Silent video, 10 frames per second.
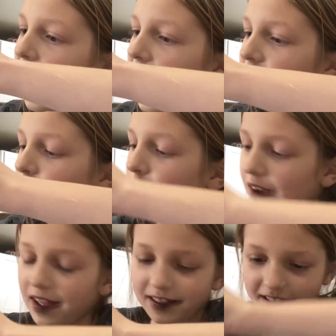I don't
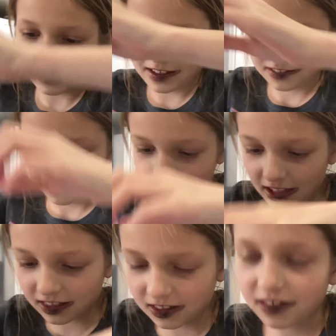like glitter.
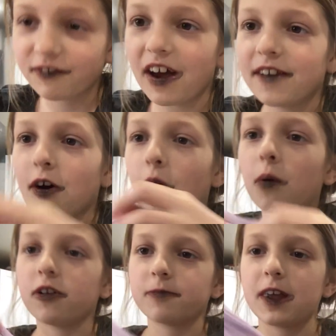That's fine. I'll
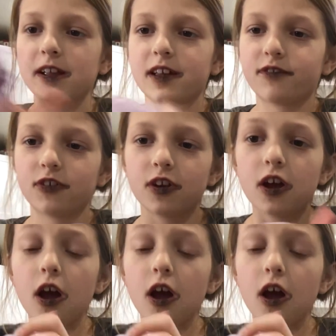wash my hands after.